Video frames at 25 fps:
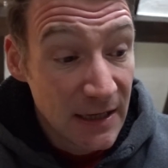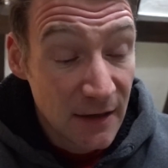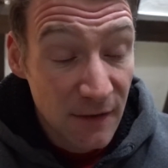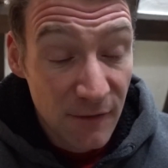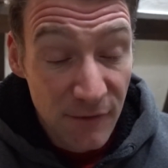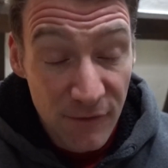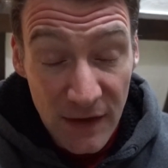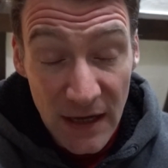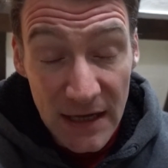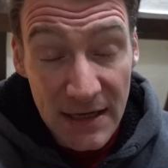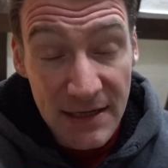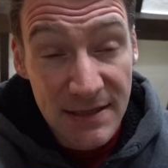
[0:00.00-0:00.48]

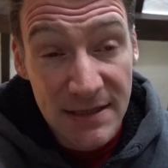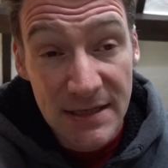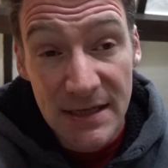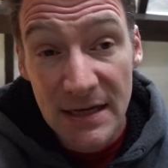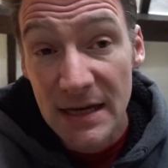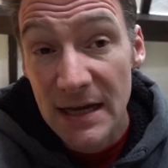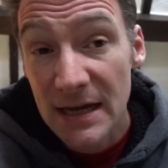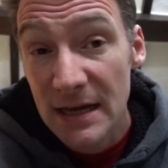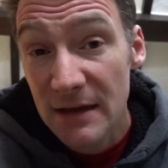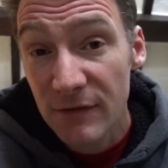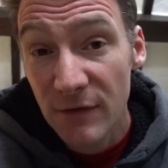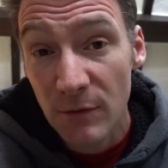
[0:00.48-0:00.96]

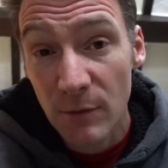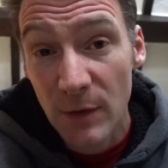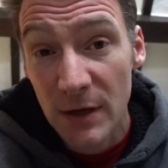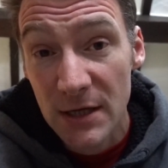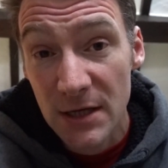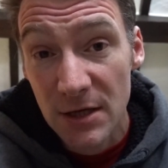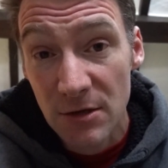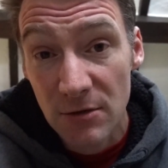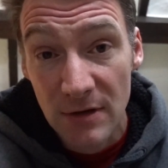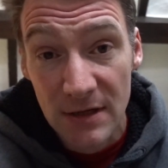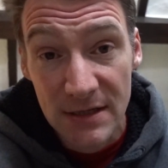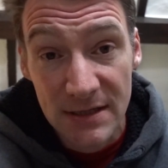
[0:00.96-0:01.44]
Fiesta, even when
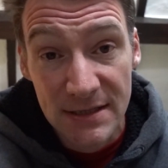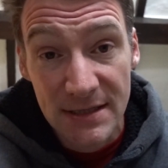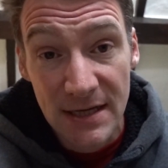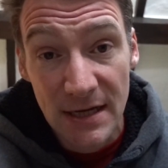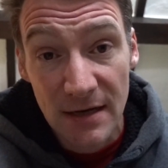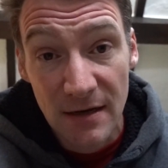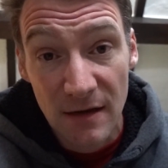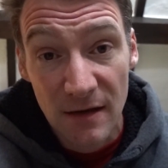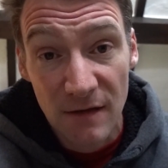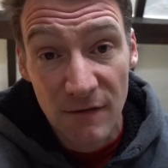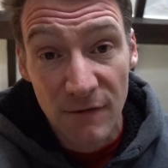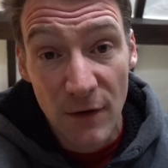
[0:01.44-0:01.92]
you
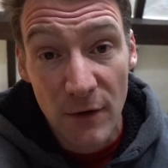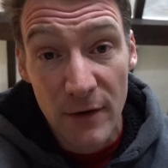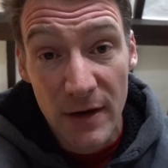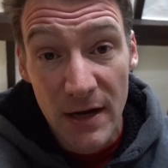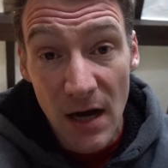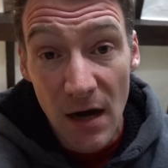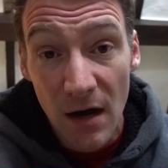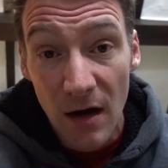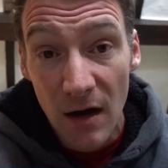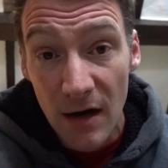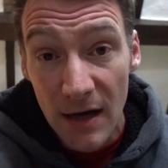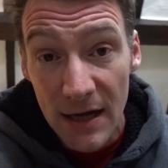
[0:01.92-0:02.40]
consider the very
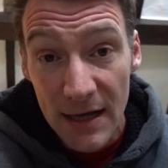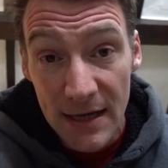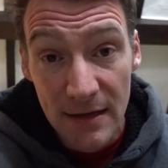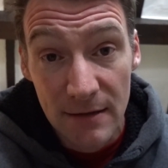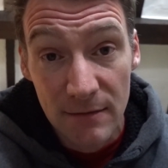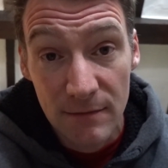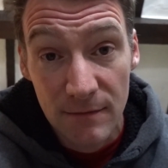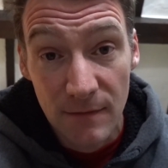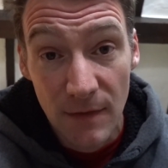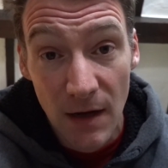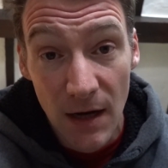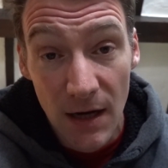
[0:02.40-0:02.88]

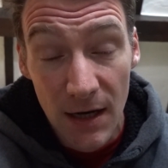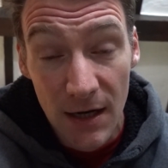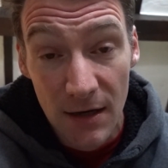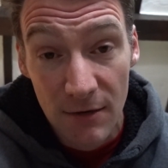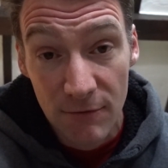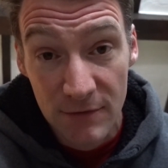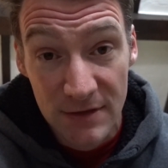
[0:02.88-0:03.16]
high uh,